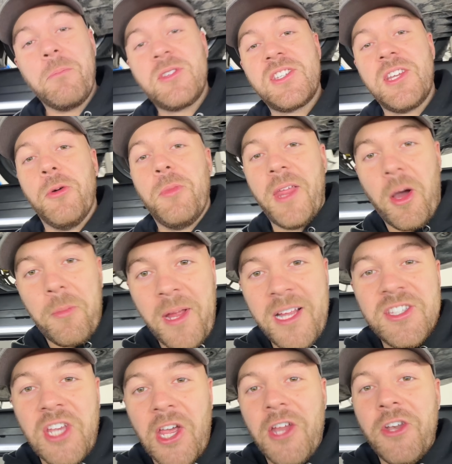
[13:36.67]
still, but they are being
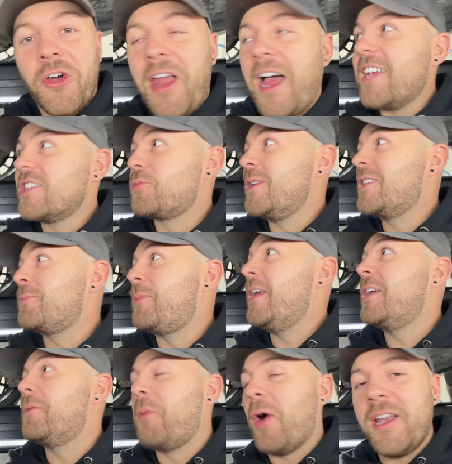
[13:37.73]
turned on as we
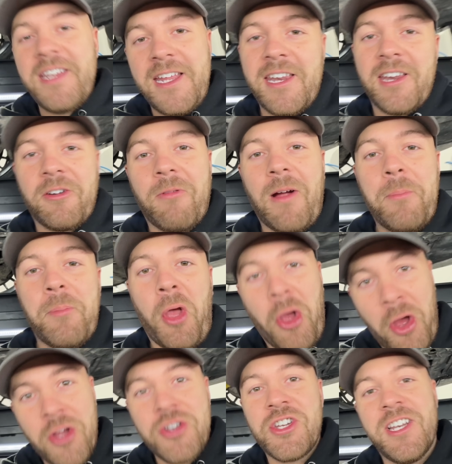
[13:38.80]
speak, but I needed a ramp
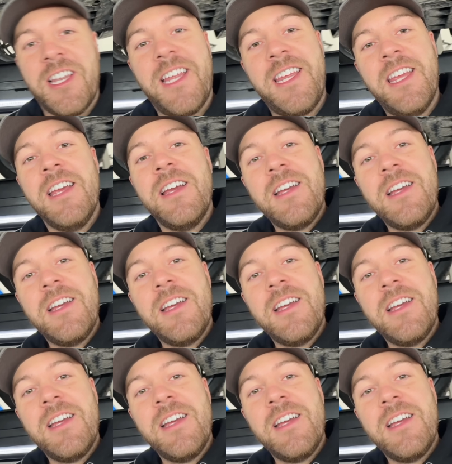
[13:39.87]
urgently